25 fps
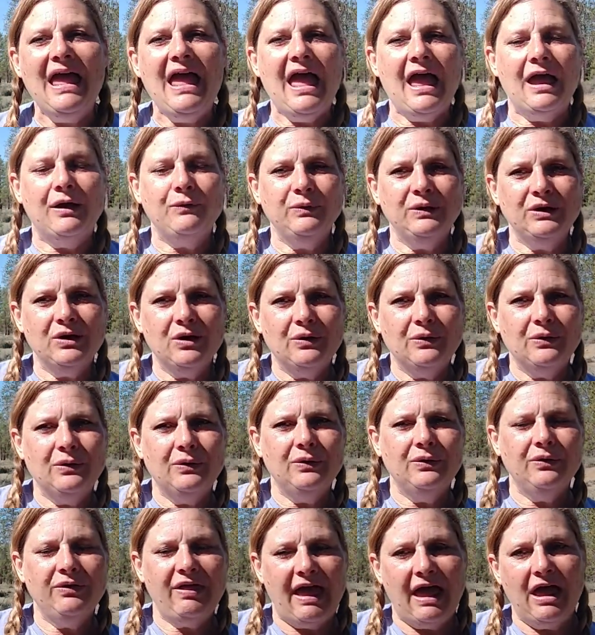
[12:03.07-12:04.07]
And we
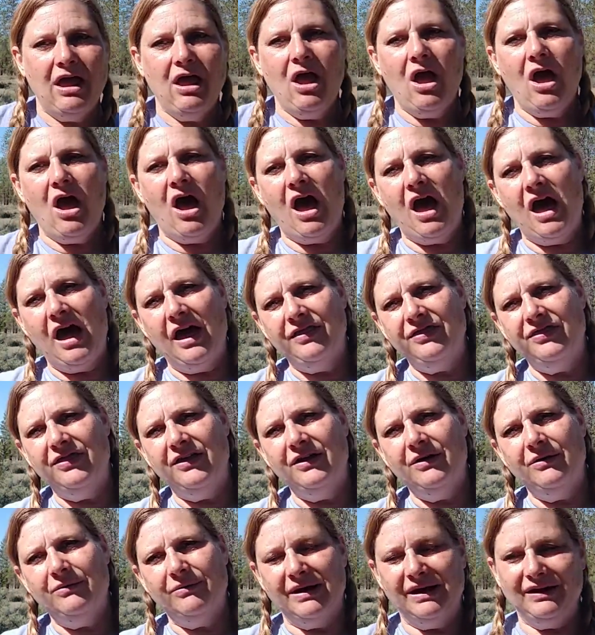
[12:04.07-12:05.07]
know that
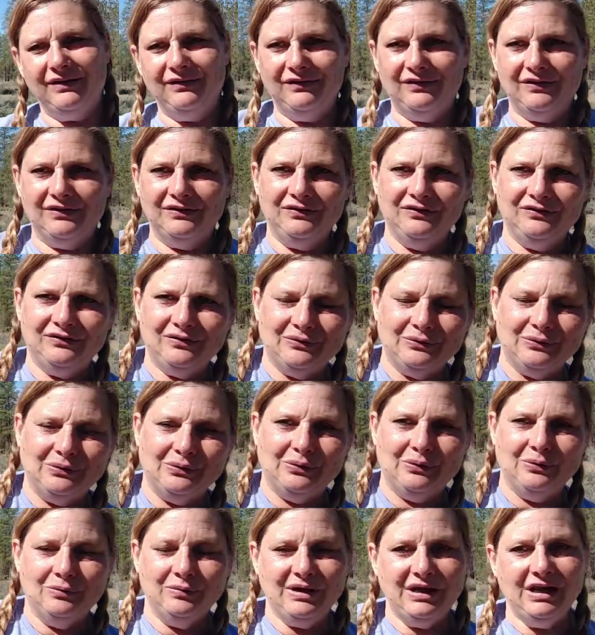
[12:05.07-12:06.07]
author writes the
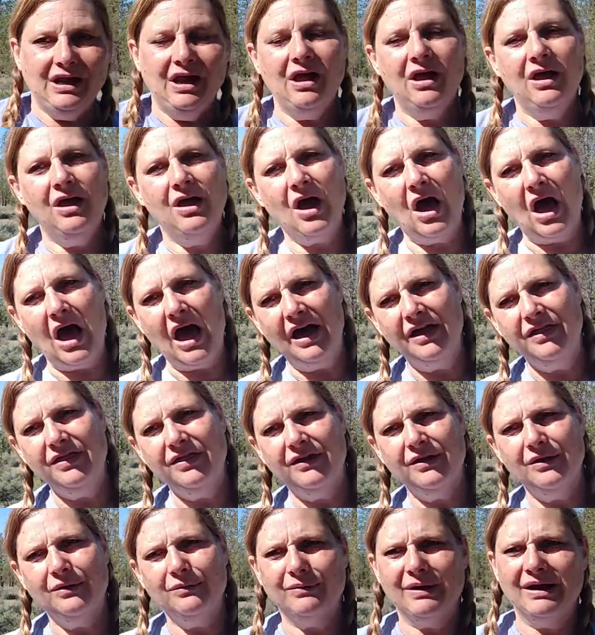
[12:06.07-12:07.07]
story,
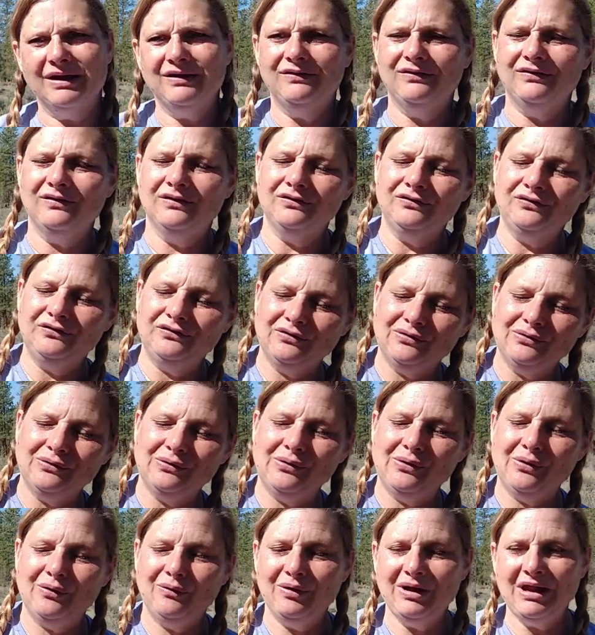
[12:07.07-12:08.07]
author writes the
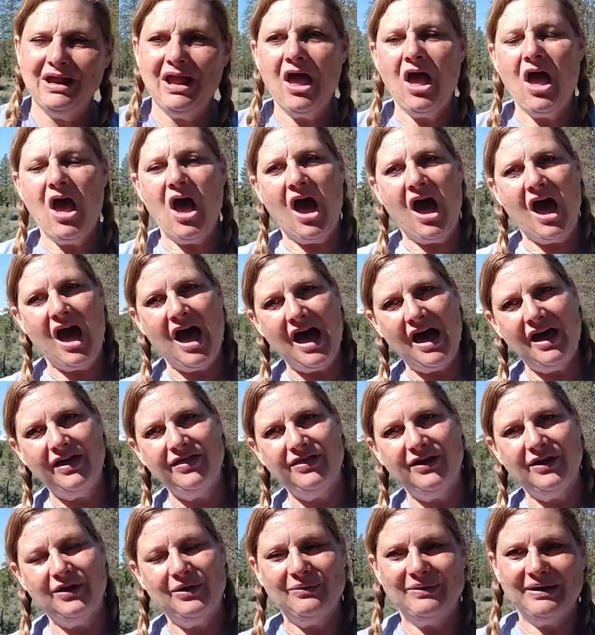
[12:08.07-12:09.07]
story,
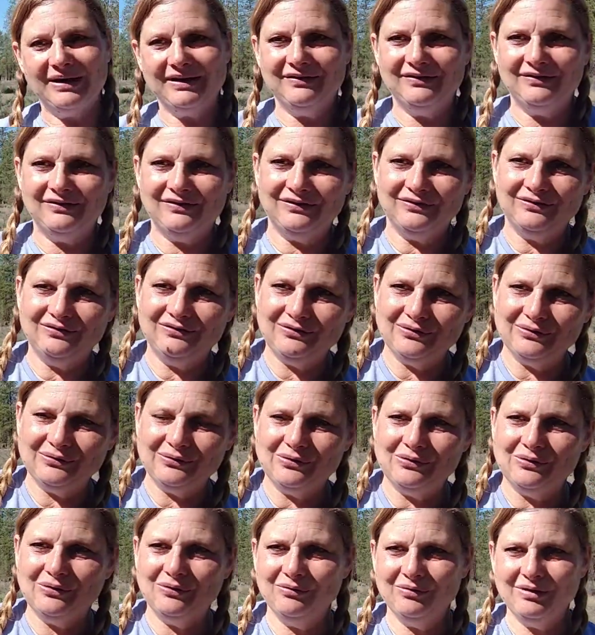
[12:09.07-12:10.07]
author writes the
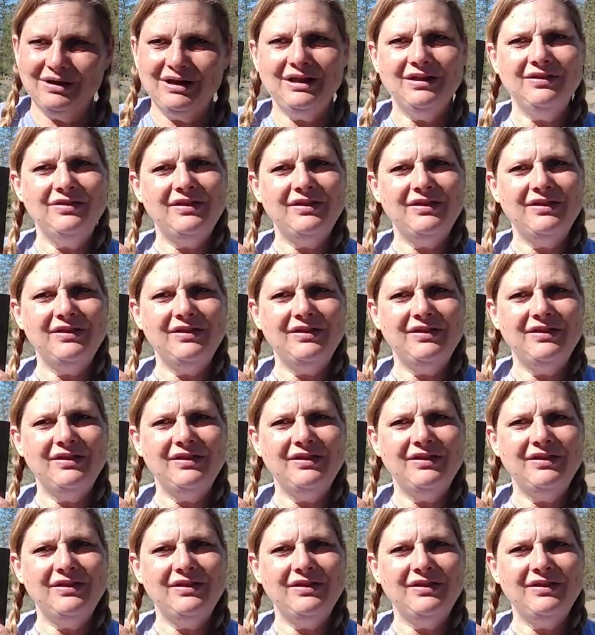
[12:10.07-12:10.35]
story.